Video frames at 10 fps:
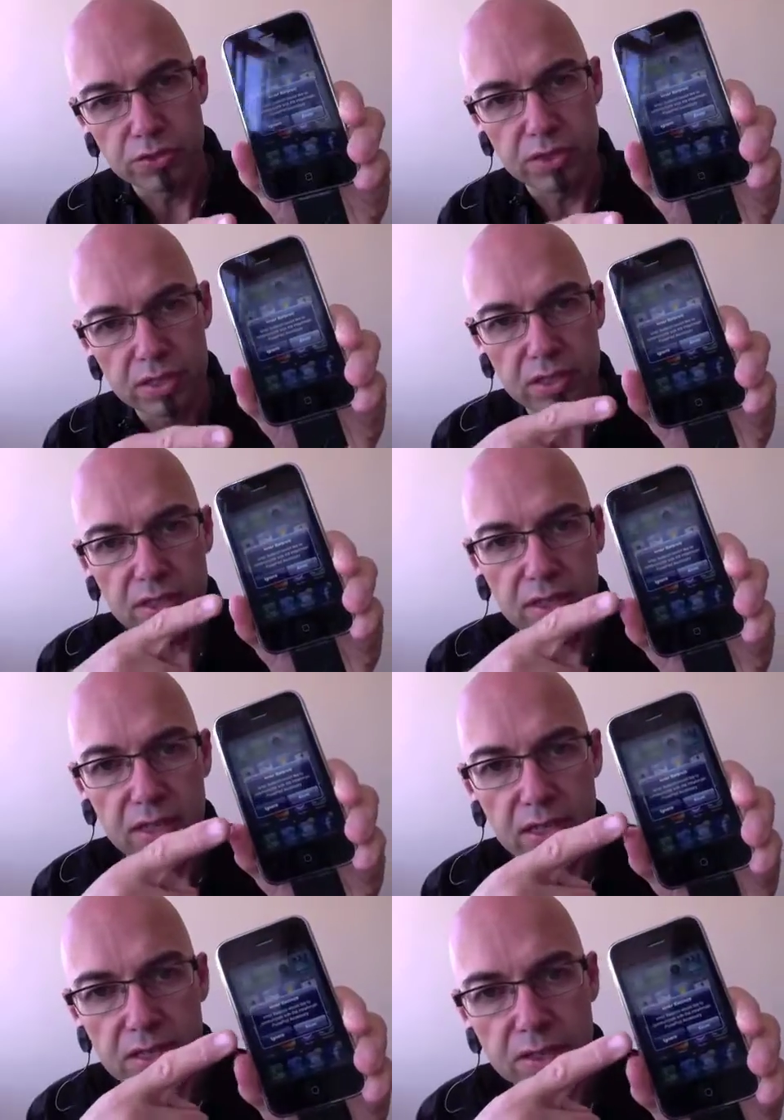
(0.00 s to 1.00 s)
you see here
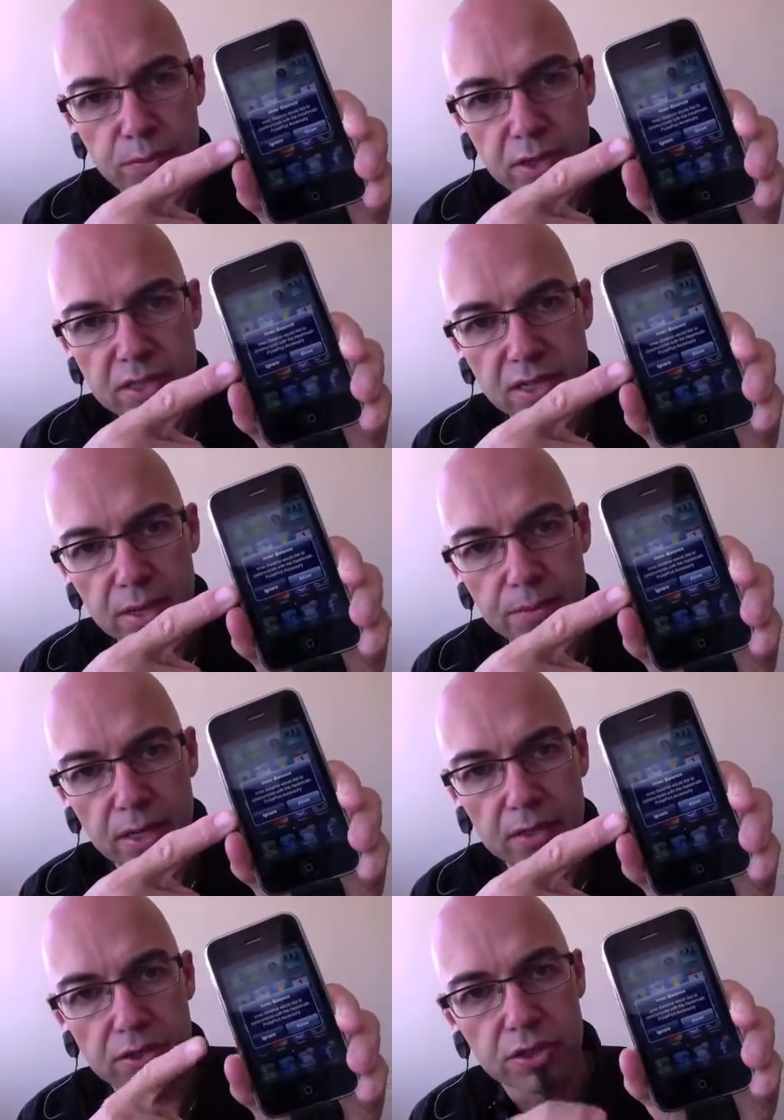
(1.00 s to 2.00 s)
is it brings up that little